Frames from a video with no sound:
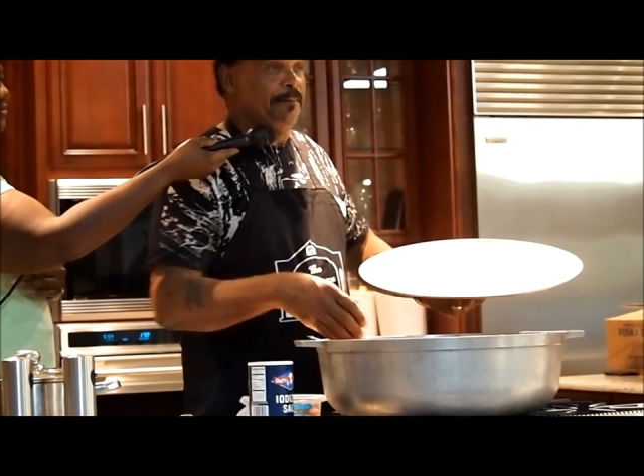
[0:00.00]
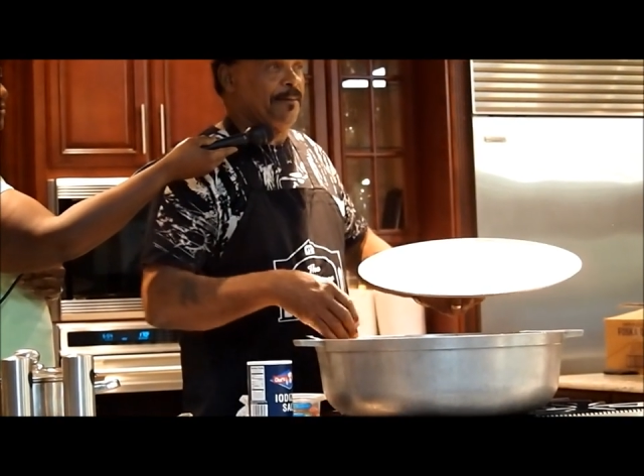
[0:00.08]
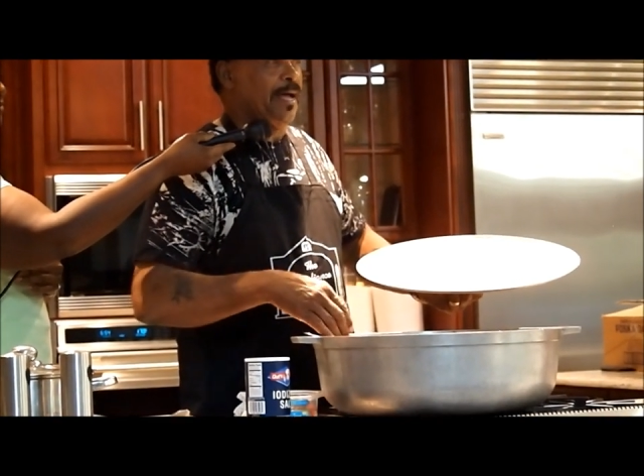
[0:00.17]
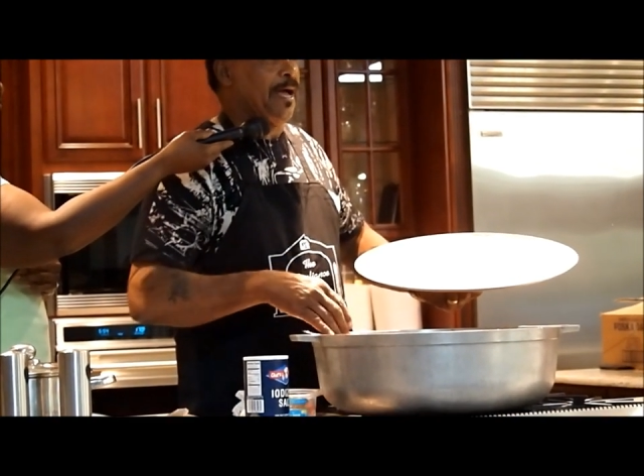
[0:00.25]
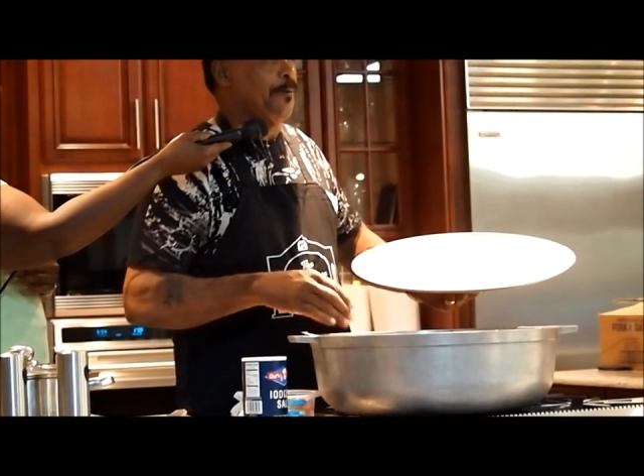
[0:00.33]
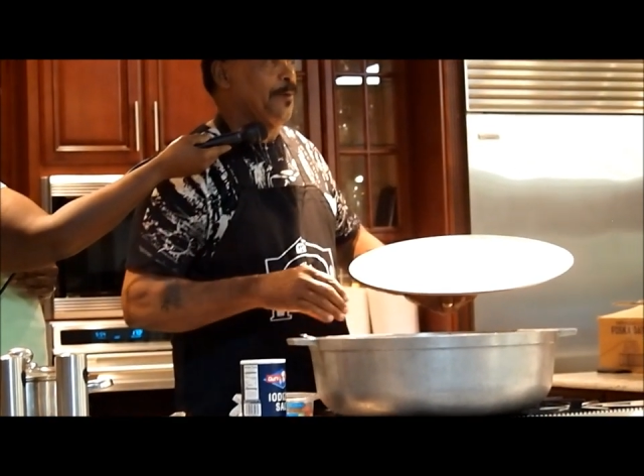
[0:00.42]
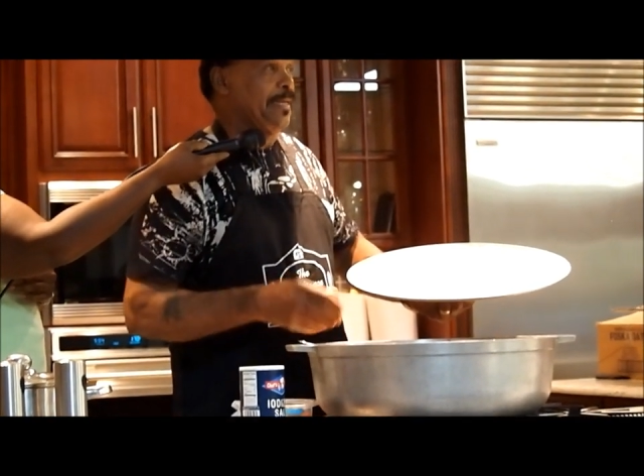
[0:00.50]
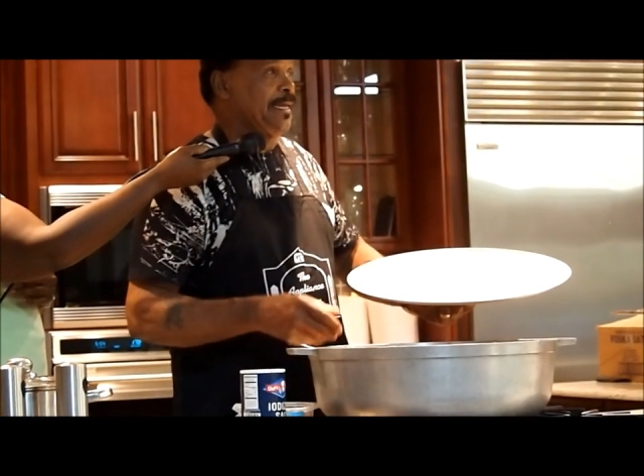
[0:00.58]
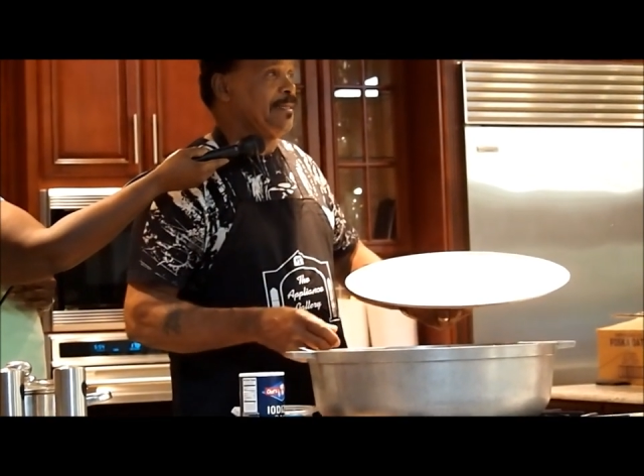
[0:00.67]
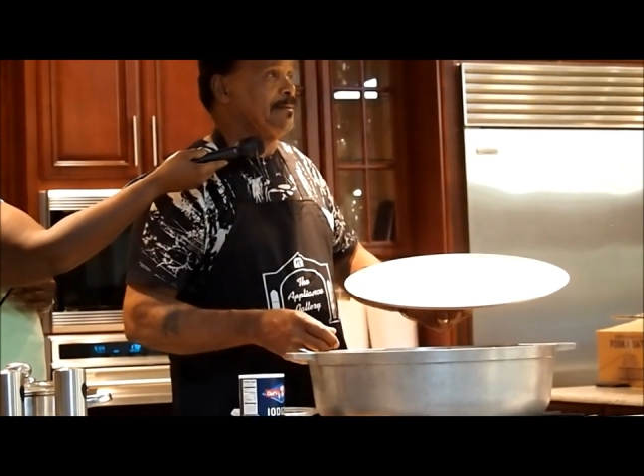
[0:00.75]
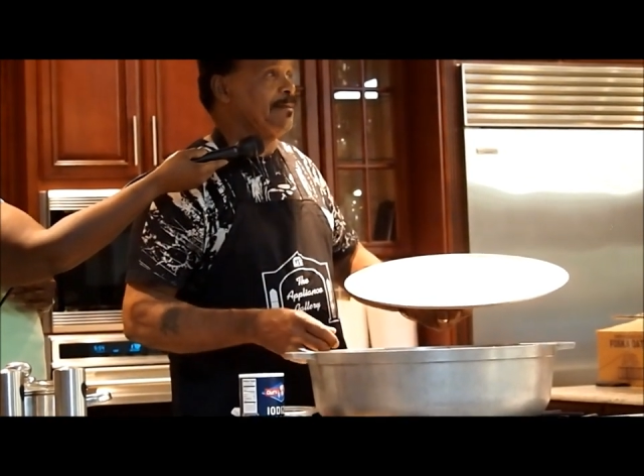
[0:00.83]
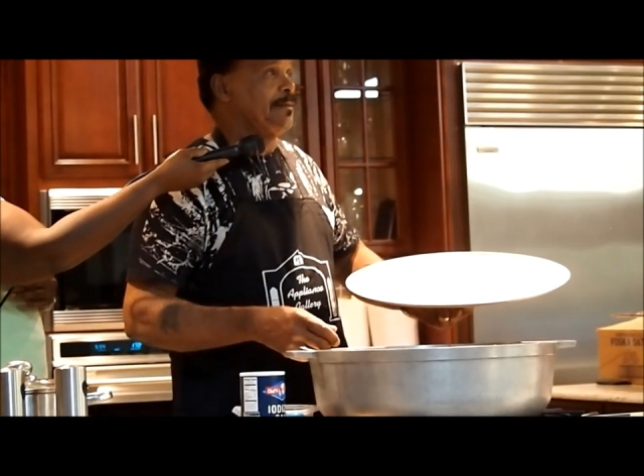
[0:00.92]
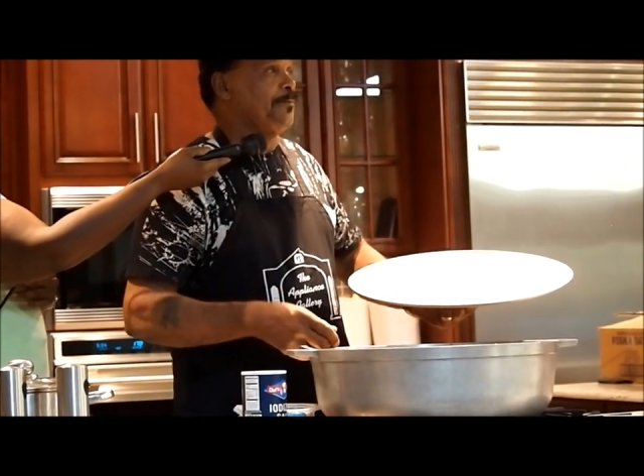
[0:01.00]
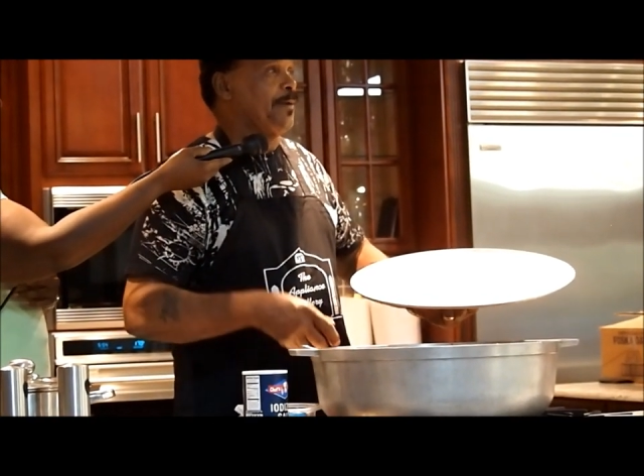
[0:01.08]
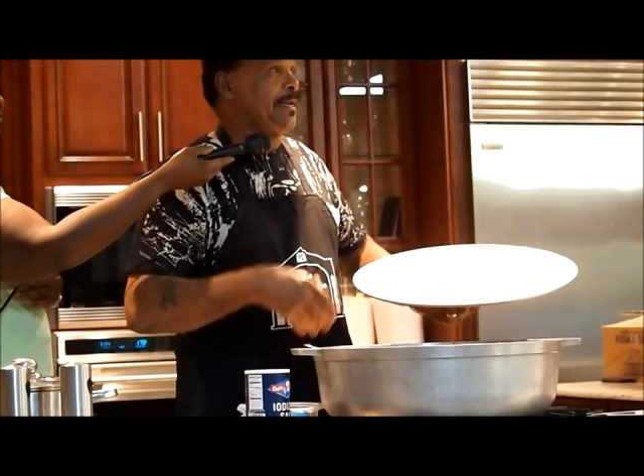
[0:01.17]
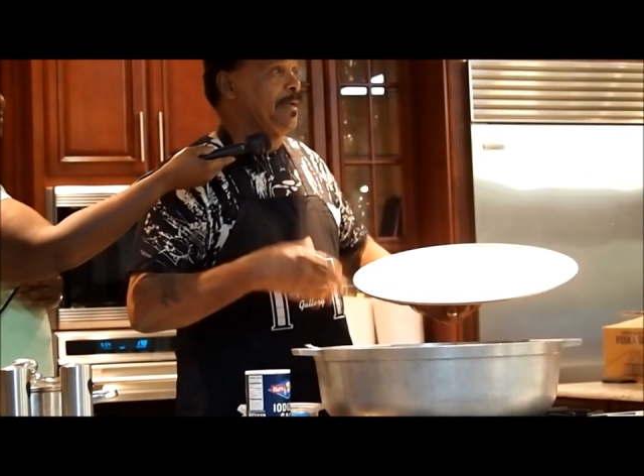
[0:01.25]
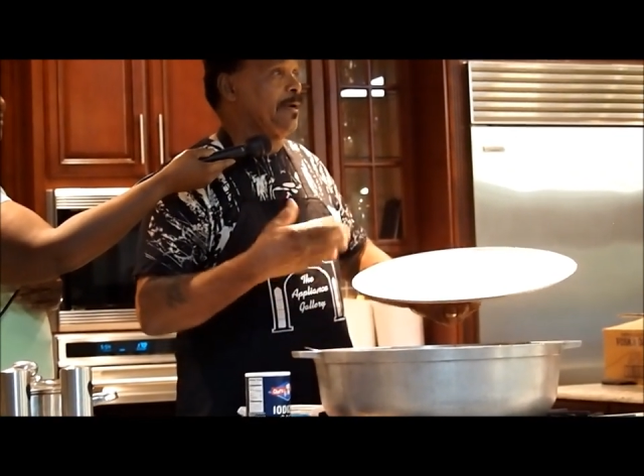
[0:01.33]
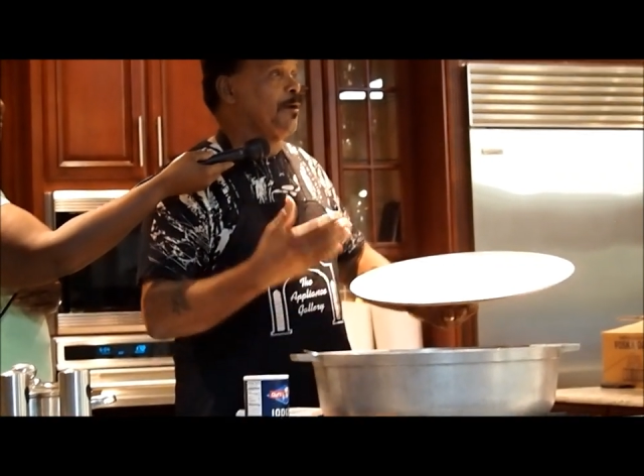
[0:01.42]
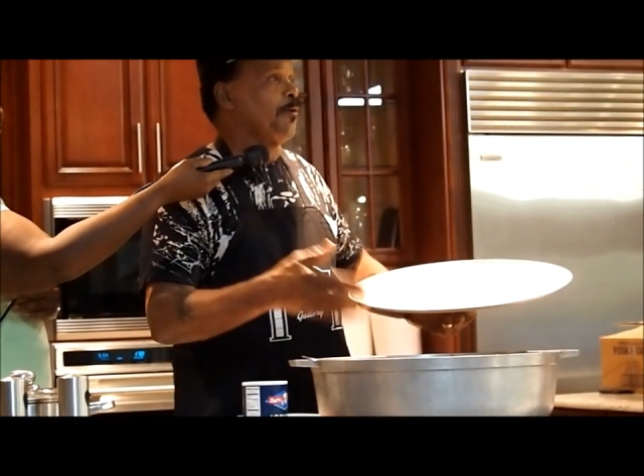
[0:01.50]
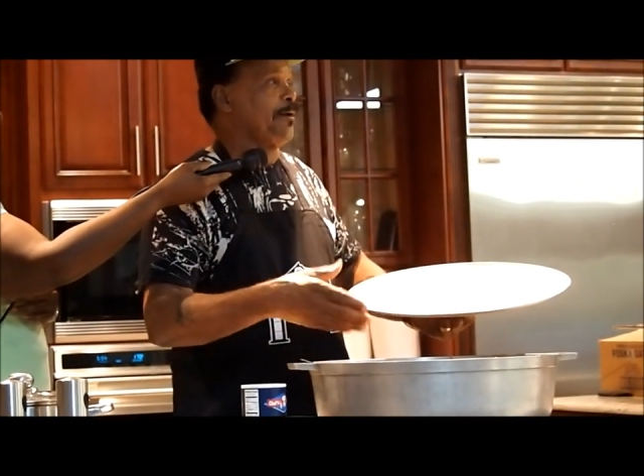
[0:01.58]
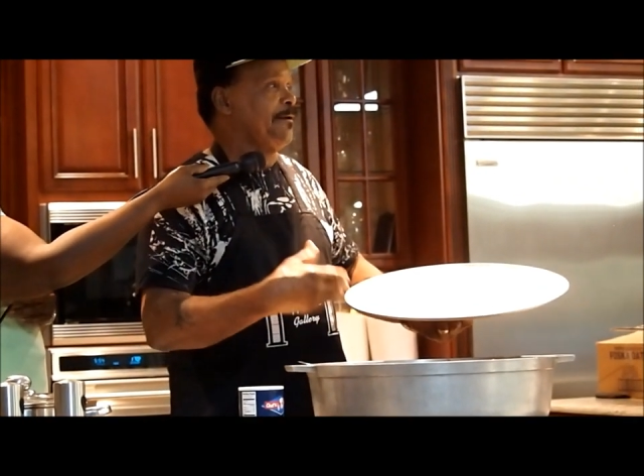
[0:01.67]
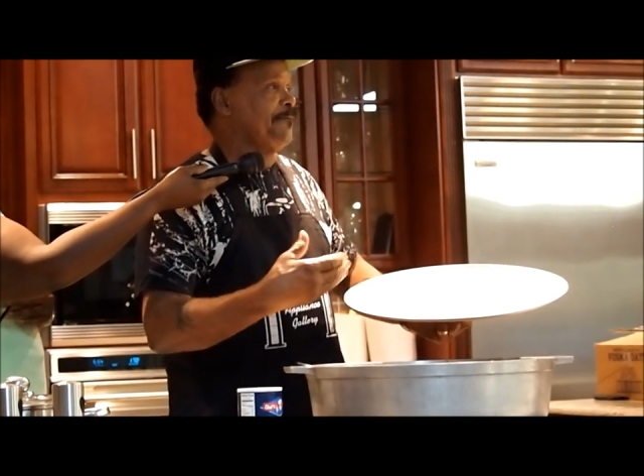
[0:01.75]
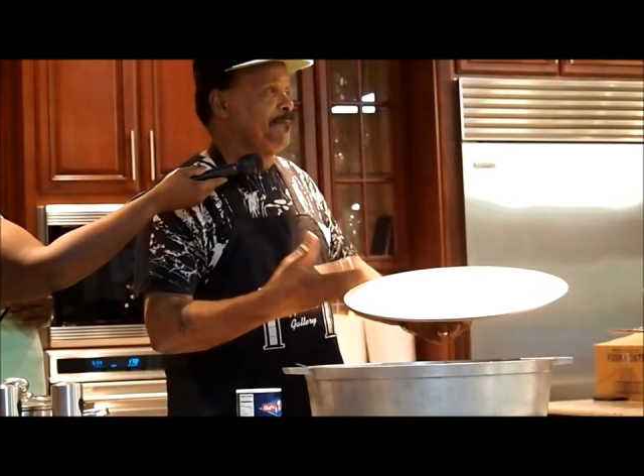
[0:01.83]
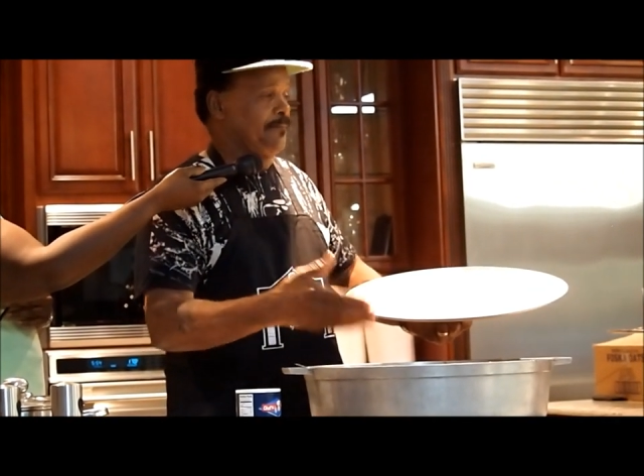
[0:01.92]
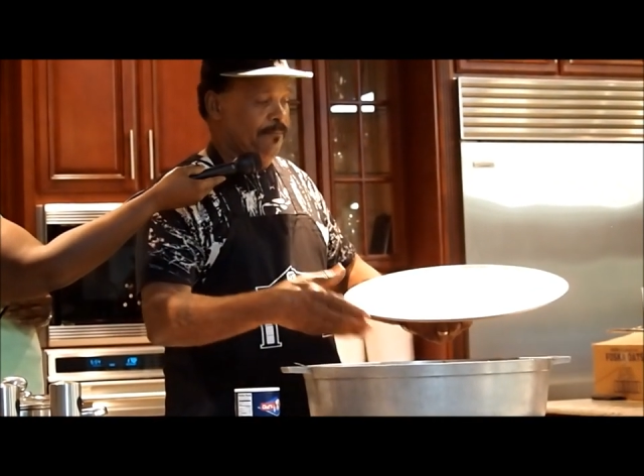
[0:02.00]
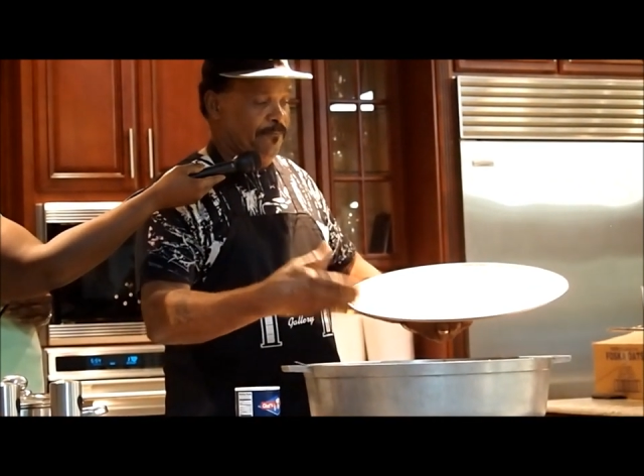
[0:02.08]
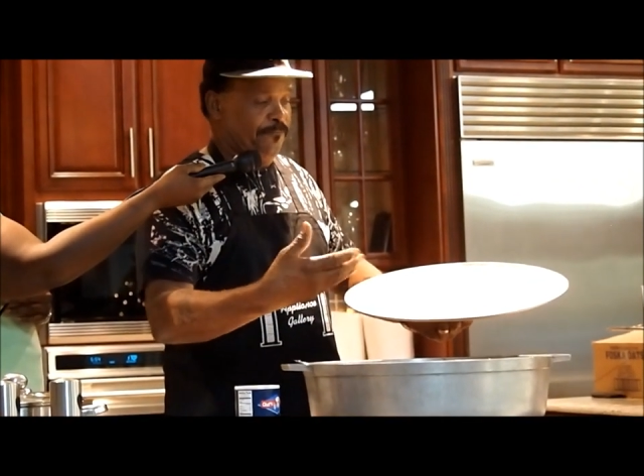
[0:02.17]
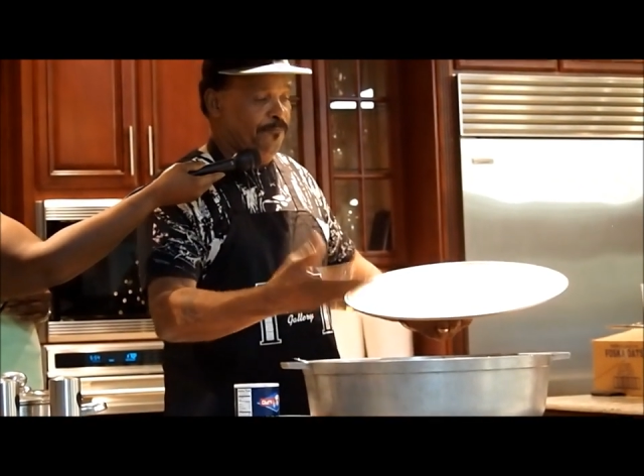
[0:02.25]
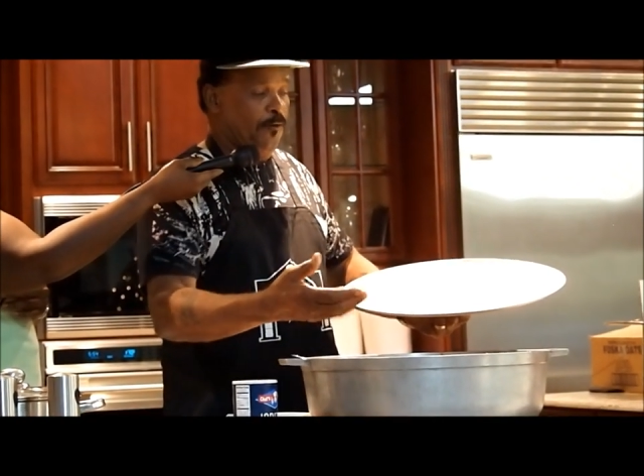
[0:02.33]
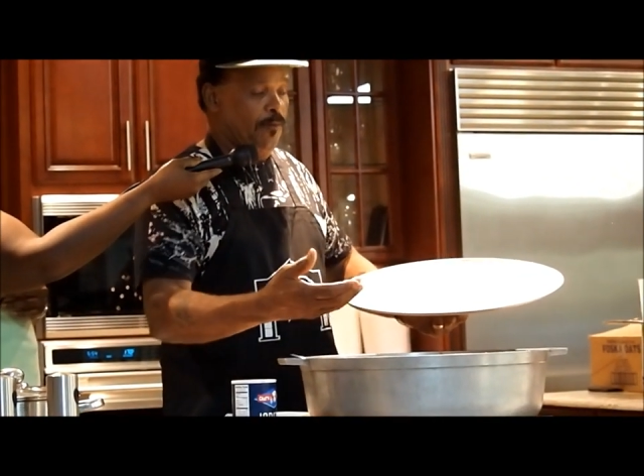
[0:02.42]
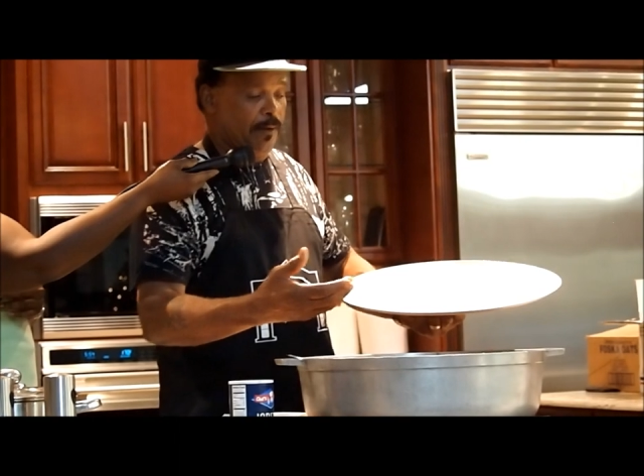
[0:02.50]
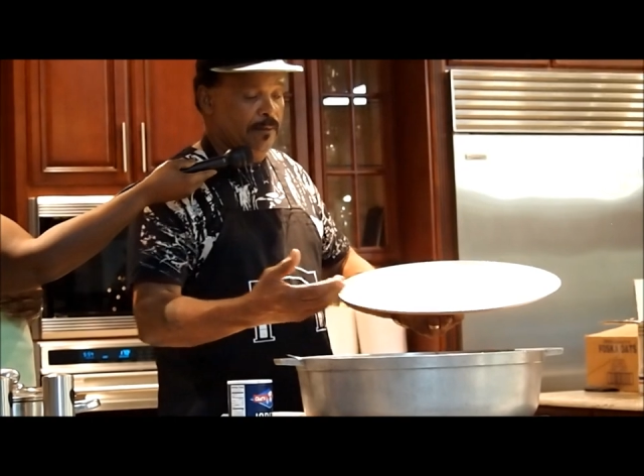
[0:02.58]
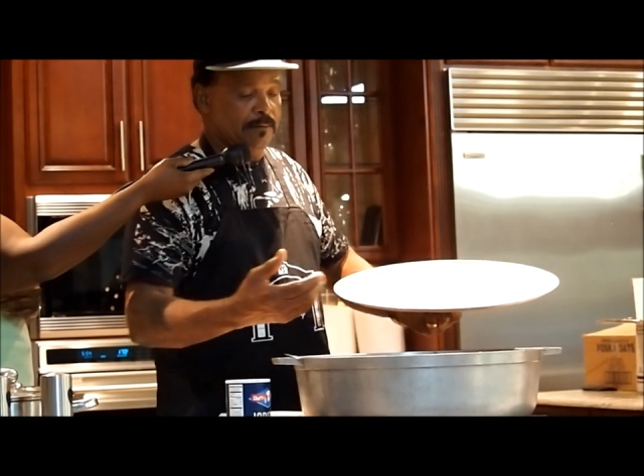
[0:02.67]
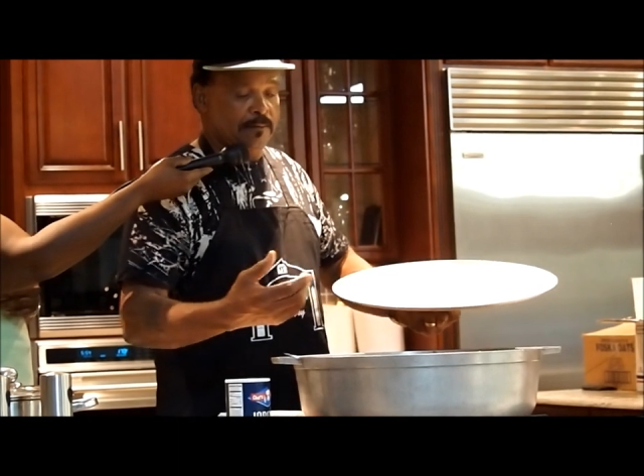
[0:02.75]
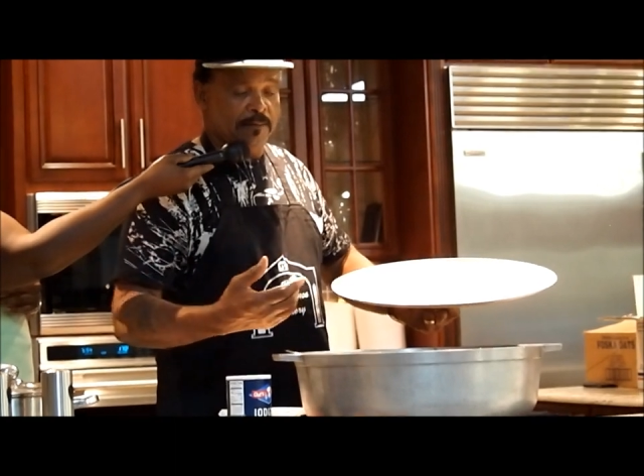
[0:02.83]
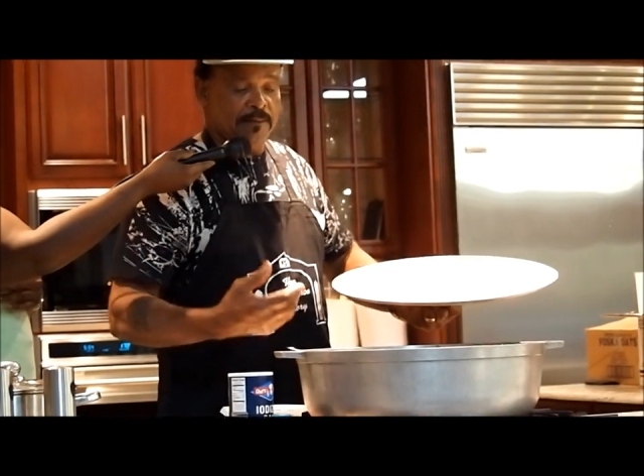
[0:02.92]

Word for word: I have with it, when I cook it full,